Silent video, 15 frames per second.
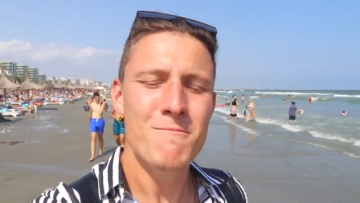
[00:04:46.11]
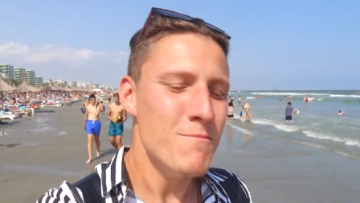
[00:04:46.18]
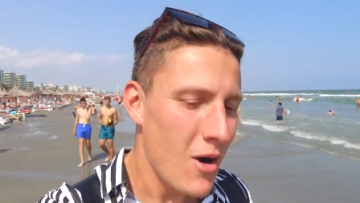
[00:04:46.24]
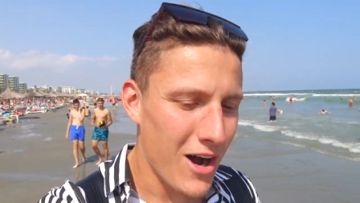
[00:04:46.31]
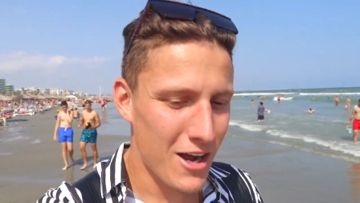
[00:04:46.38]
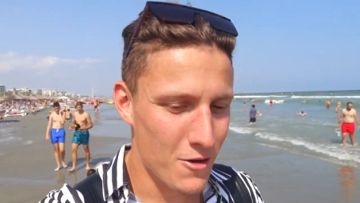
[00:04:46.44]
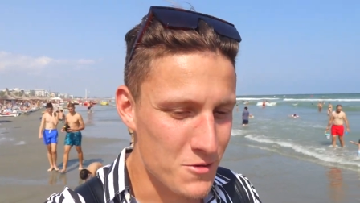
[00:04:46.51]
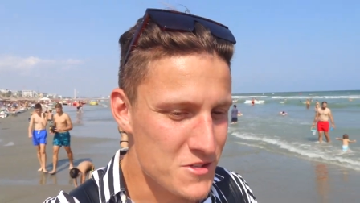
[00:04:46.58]

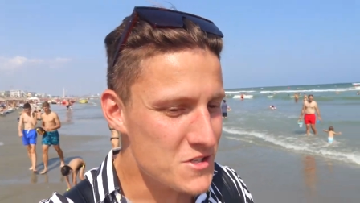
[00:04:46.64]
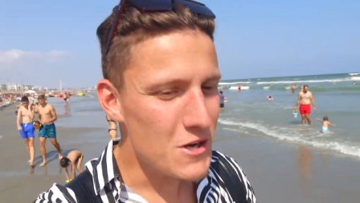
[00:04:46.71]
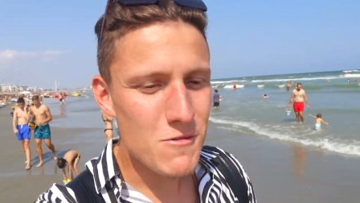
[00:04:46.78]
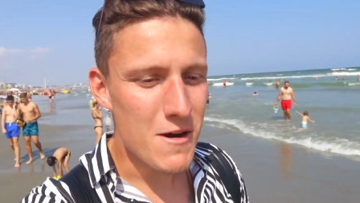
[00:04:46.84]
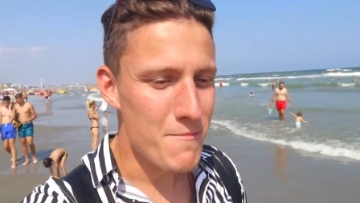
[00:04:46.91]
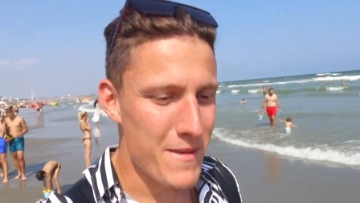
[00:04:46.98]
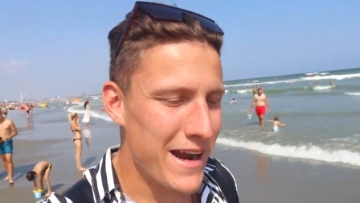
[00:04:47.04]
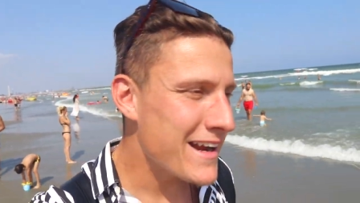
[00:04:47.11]
miles. You
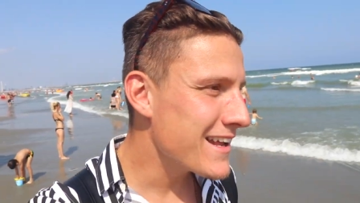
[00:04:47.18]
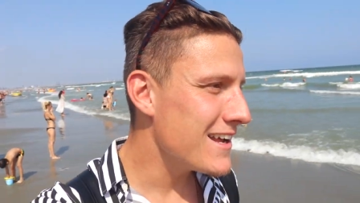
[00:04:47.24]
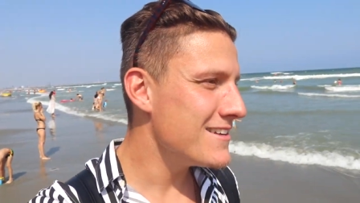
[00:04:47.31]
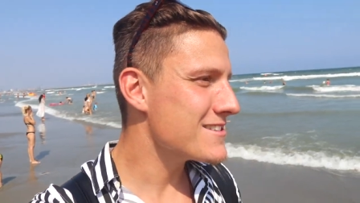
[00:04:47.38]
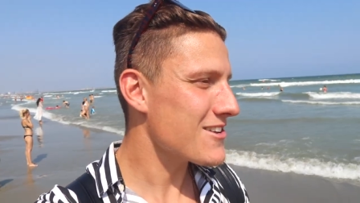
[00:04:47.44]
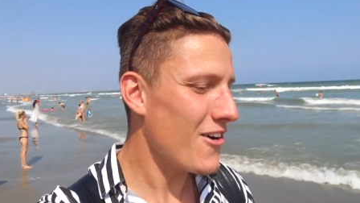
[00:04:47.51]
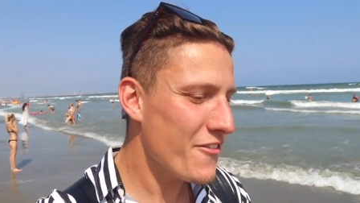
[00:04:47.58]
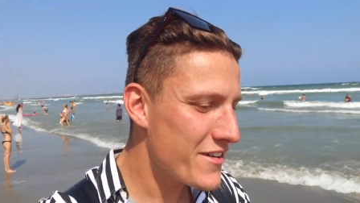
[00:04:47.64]

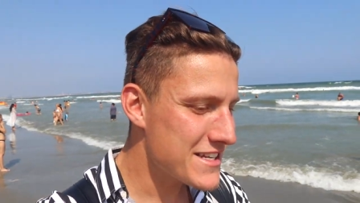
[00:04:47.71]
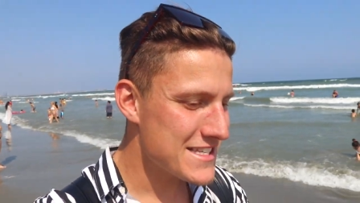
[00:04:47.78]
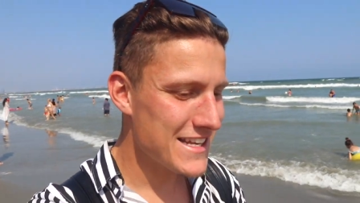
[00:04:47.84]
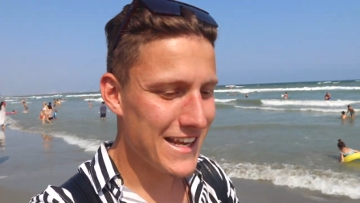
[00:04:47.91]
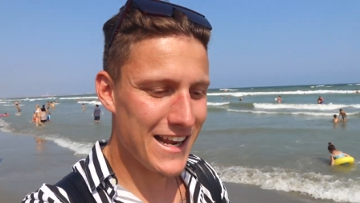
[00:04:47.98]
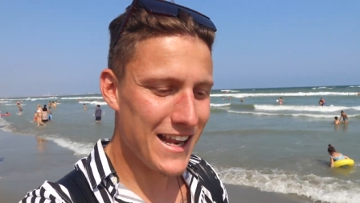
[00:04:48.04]
Romanians obviously